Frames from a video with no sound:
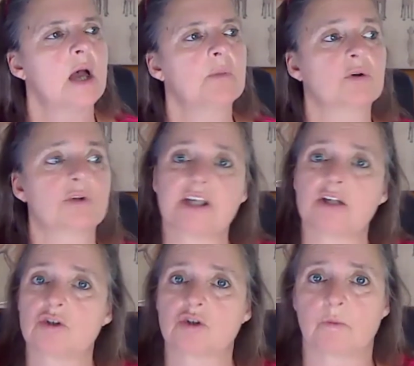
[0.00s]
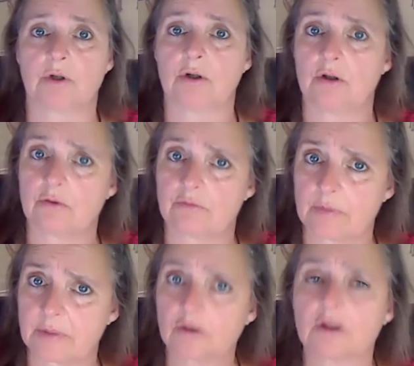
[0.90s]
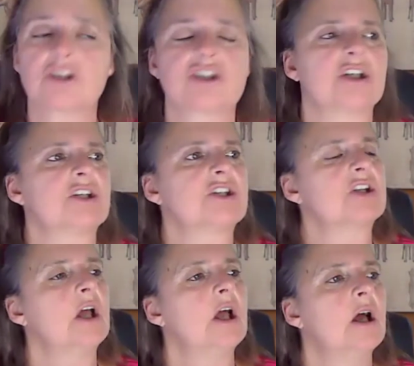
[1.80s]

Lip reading: I'm going to send you to a rheumatologist